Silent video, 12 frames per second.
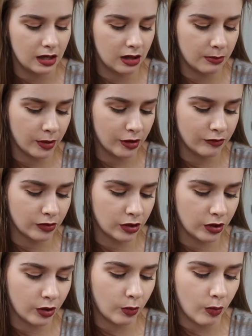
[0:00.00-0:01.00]
They both
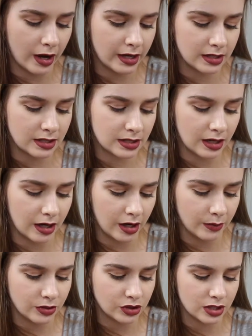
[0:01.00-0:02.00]
look white. I
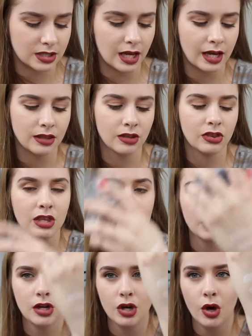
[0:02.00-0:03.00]
would just say that
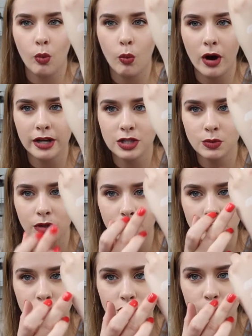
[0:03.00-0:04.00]
the white one,
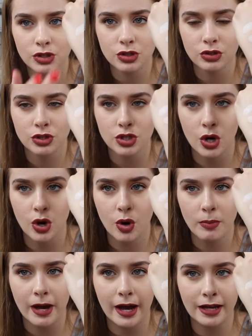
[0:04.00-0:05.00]
which is swatched on the
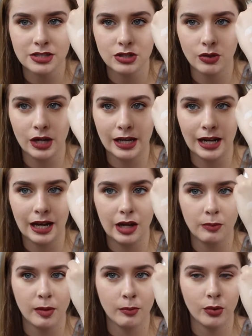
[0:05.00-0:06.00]
top, has got like a little
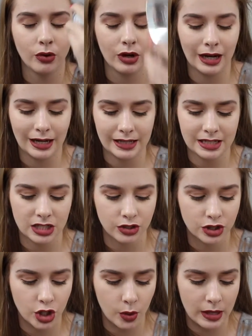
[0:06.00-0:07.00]
bit more glitter
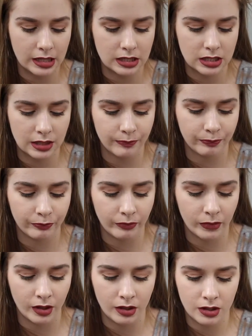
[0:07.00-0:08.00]
to it.
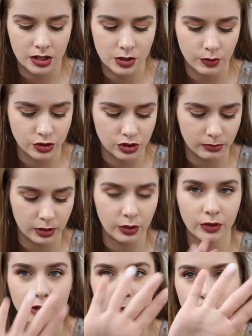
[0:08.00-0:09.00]
Swatch the blue
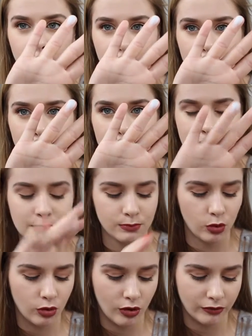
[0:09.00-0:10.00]
one. The blue one is
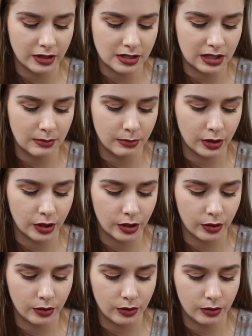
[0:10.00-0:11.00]
more obviously
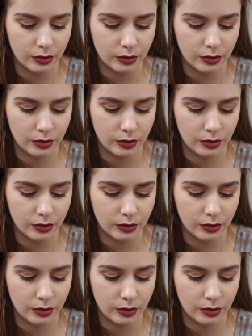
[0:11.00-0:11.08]
blue.